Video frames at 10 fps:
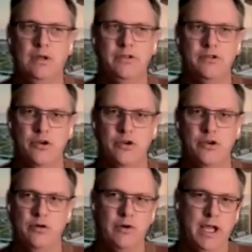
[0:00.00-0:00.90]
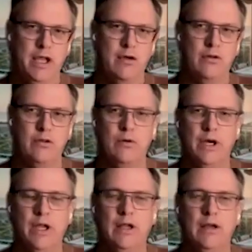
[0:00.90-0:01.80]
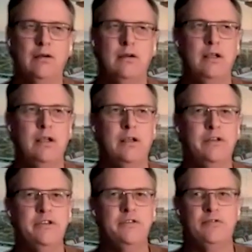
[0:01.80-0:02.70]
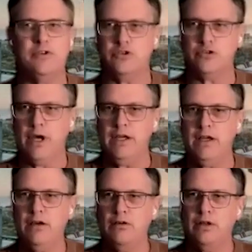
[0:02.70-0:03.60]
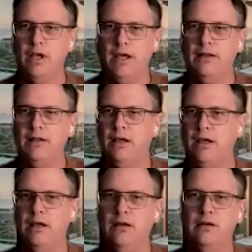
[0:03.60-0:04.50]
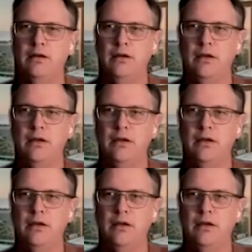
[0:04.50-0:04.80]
It's nerve-wracking on the one hand, it's frustrating on the other hand,